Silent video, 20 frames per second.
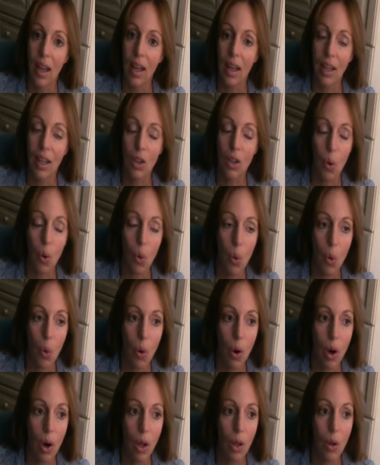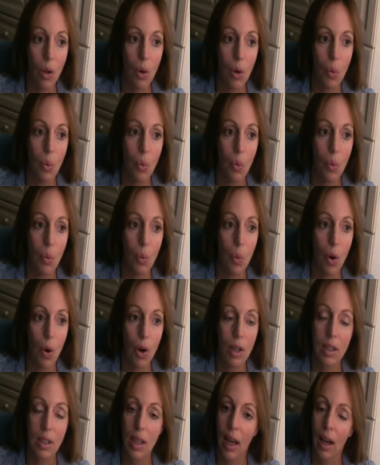It all
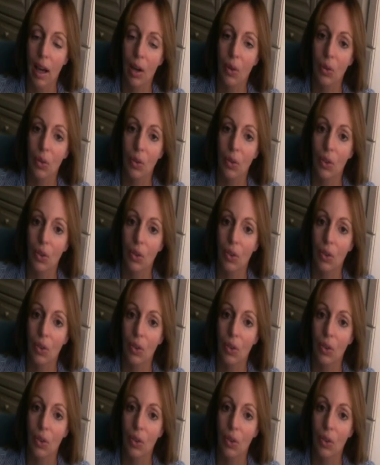worked out